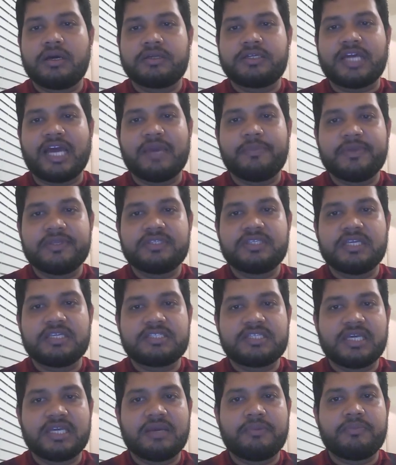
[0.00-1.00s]
time in
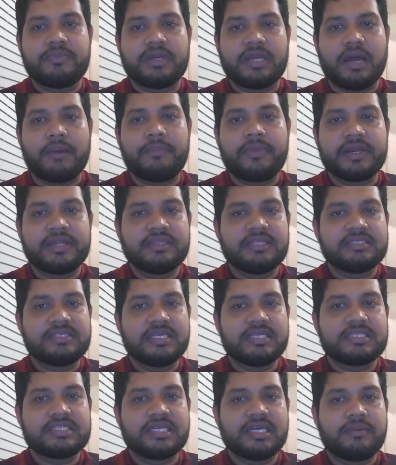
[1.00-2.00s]
system, number in the
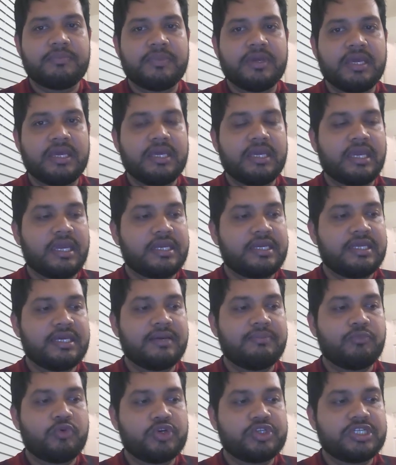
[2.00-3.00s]
system,
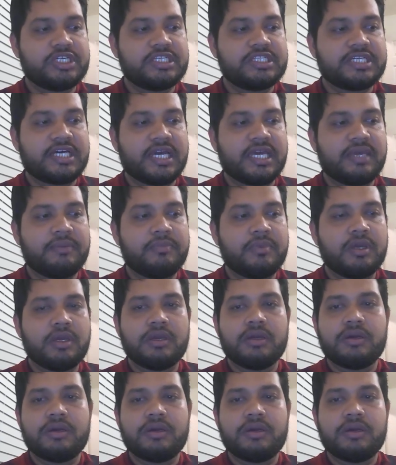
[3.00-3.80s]
ATM waiting time,